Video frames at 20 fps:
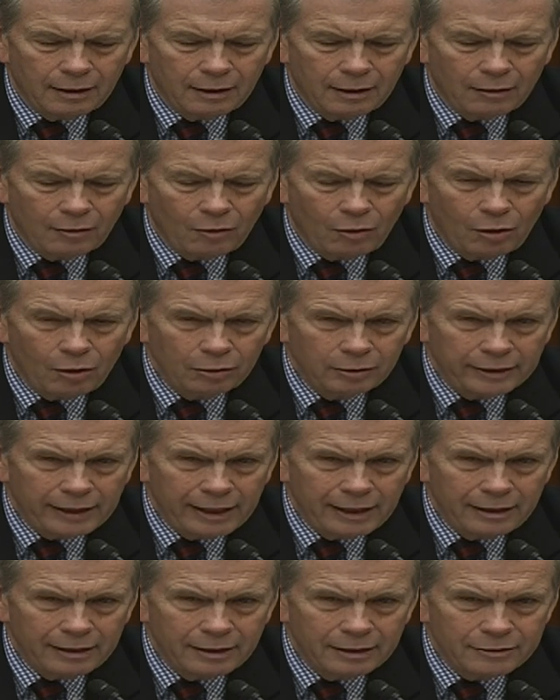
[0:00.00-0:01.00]
are all the
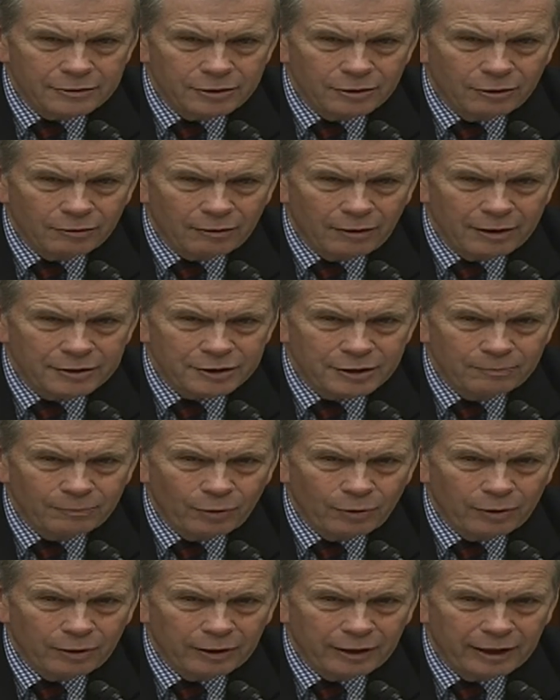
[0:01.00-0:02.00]
aliens who cross the
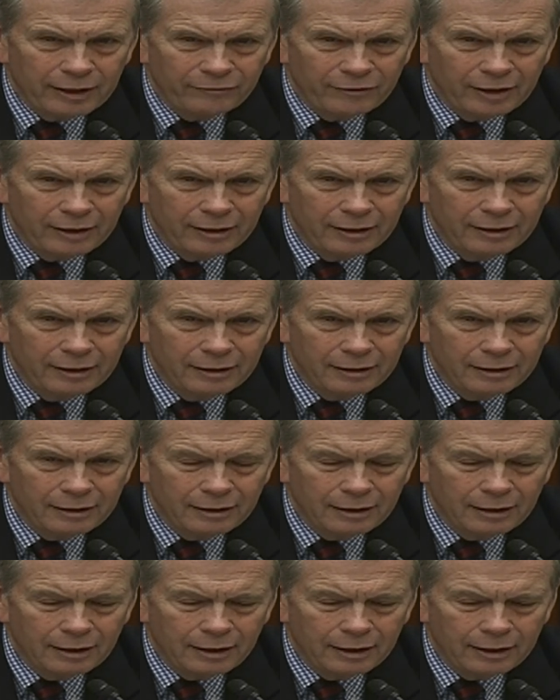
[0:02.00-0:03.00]
border given
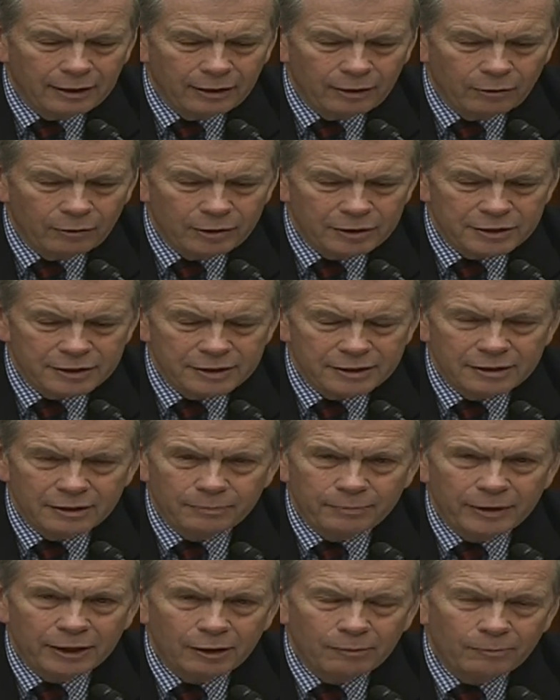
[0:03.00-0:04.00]
uh, notices to
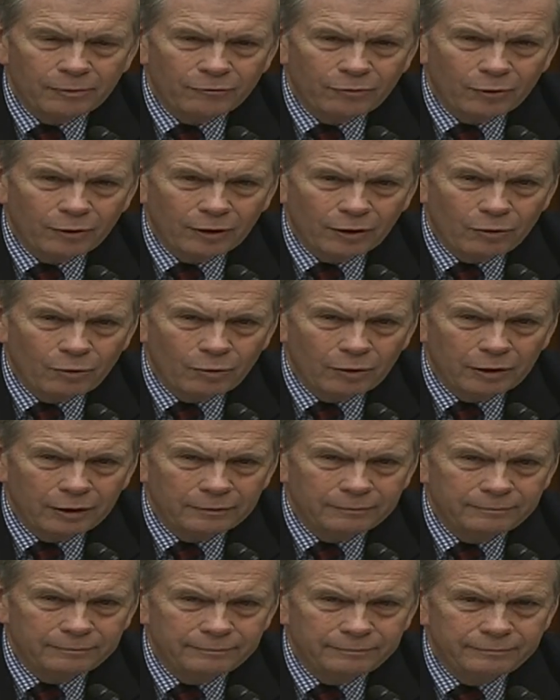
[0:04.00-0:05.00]
appear before the court?
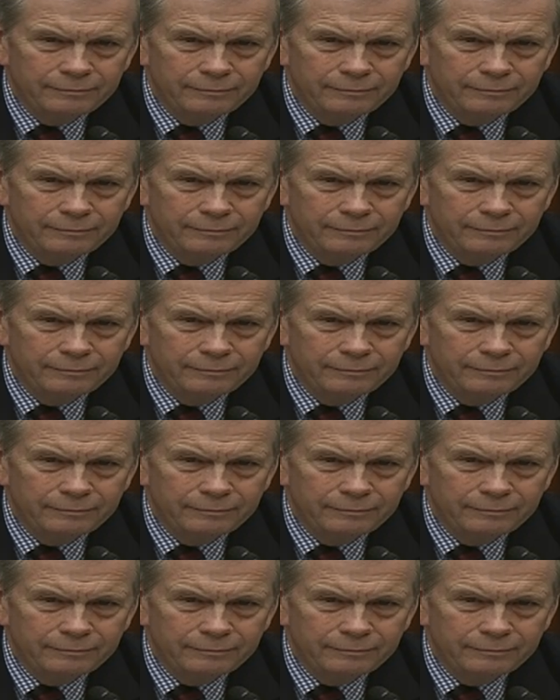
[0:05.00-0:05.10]
Uh,